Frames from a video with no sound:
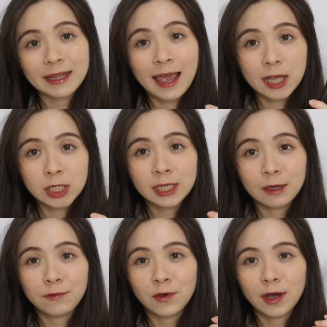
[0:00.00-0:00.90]
they actually
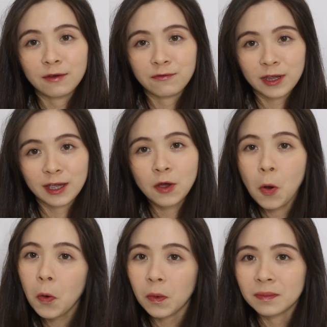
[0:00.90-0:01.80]
give you a freaking
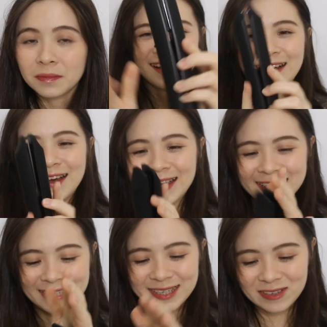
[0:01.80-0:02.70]
comb. Ugh,
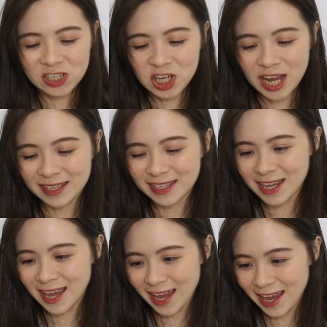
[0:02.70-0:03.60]
so
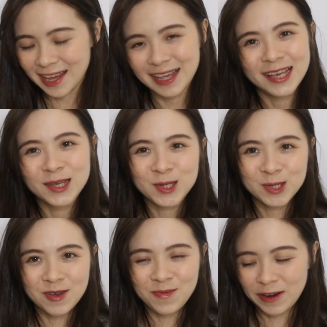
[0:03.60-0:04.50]
chanted. So